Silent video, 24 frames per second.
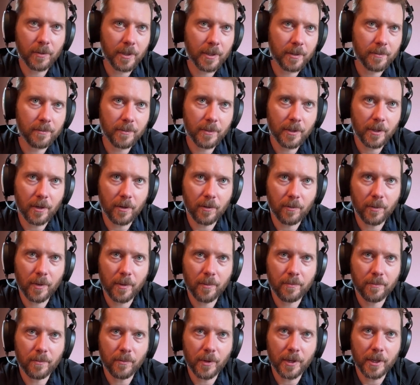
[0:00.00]
We
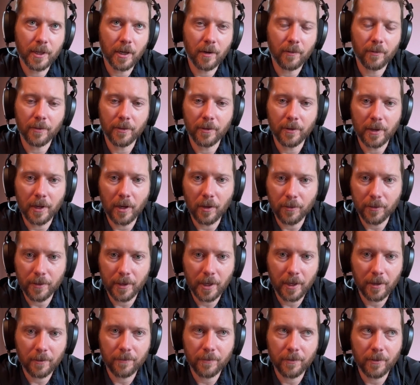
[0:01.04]
cover their
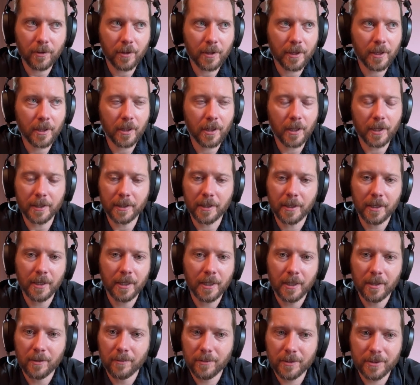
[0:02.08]
healthcare fully. Like,
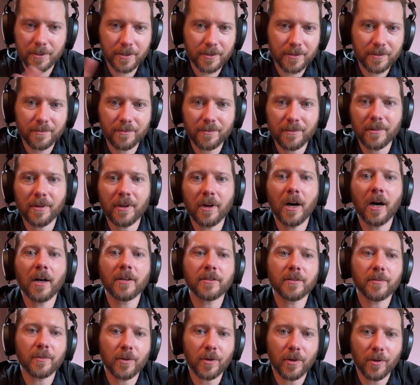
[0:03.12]
we're just
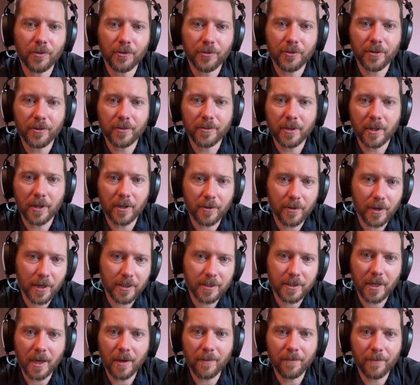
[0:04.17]
awesome culture, done a great
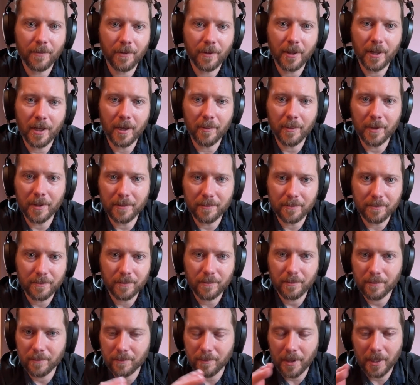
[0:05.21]
job for them. And
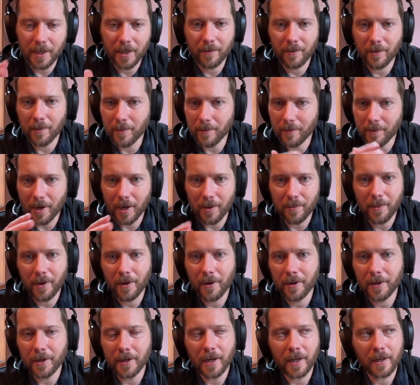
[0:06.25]
many of them have gotten
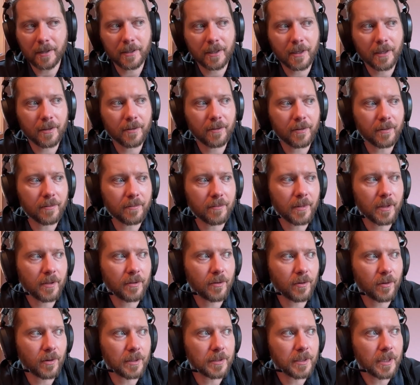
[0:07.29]
married and had kids and
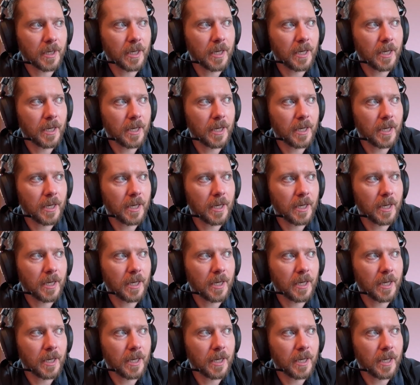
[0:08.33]
so on.